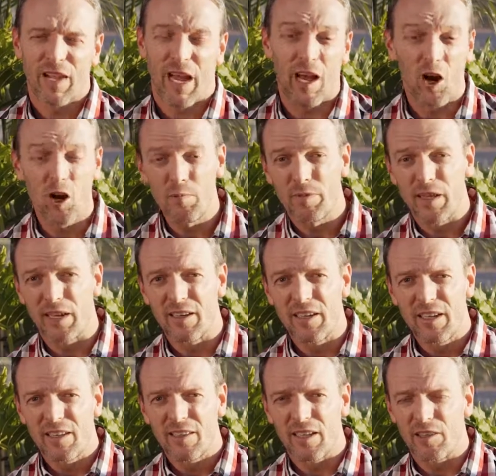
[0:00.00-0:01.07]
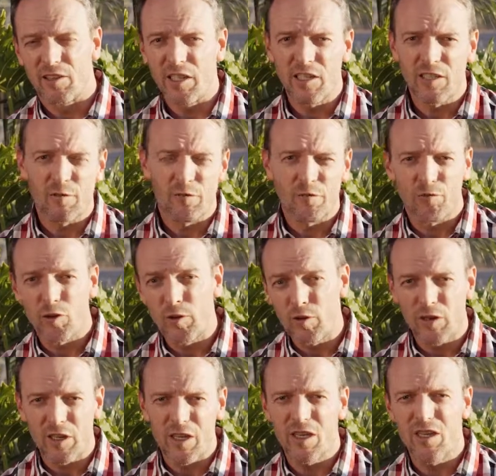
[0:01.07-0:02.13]
I hope that these
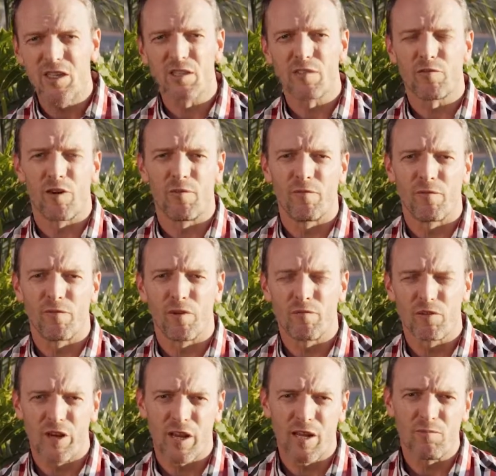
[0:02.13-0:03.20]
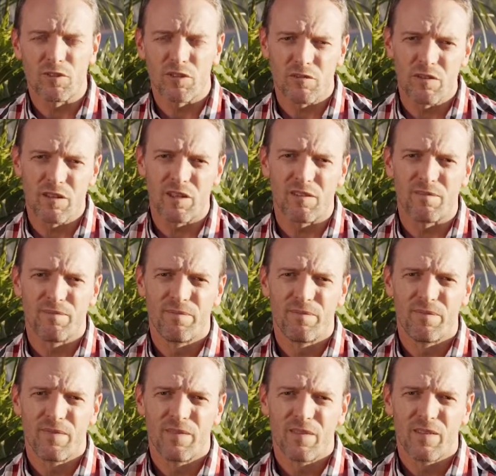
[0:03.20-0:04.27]
few keys from James 3
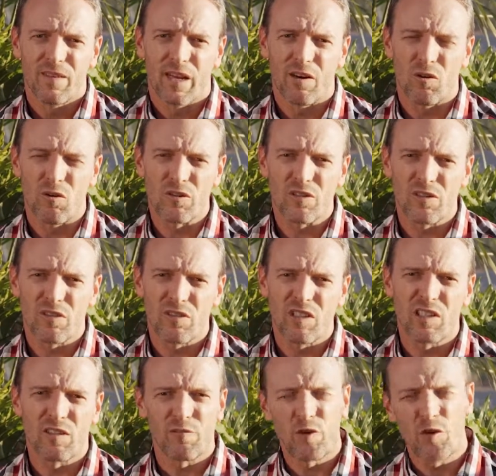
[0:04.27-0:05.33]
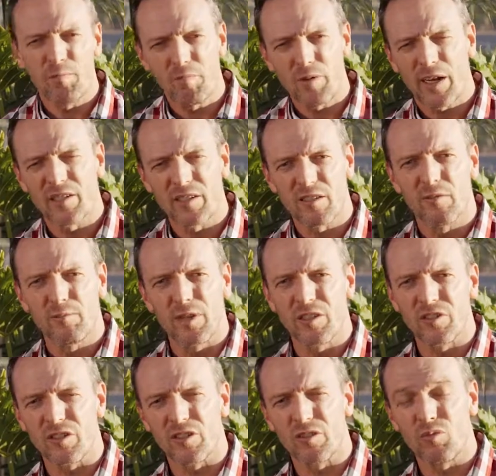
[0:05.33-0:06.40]
and also these few practical
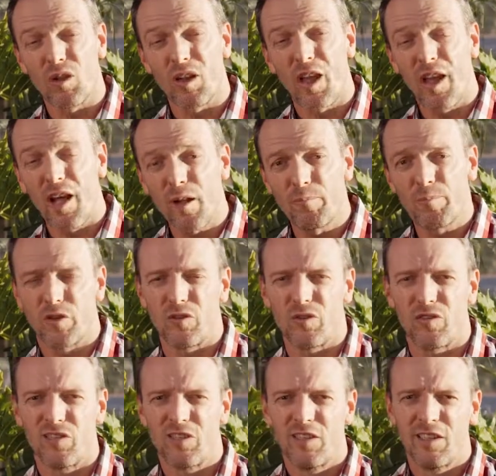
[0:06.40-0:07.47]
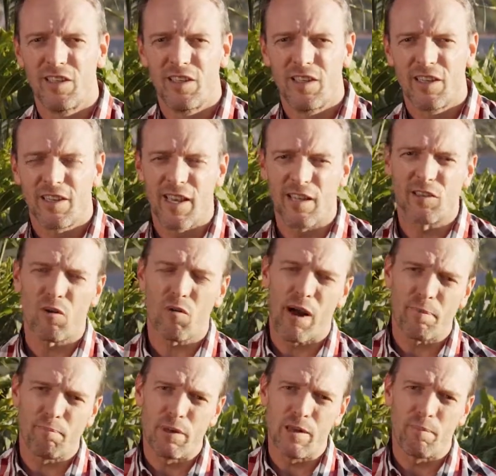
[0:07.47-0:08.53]
measures will help you get the
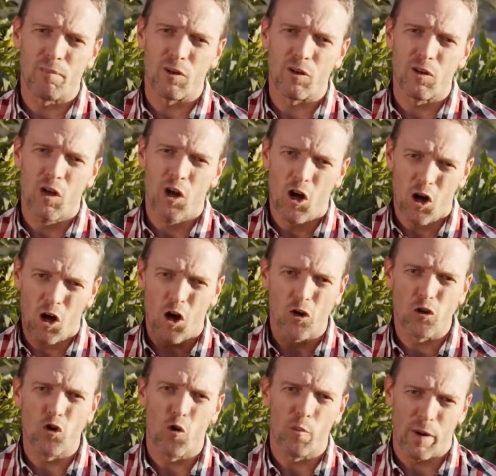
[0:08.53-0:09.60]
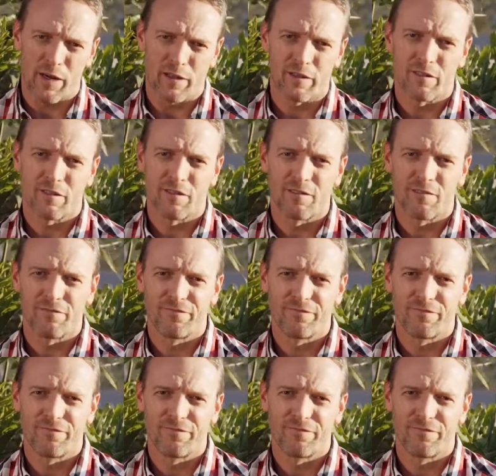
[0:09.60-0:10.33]
right people on your bus.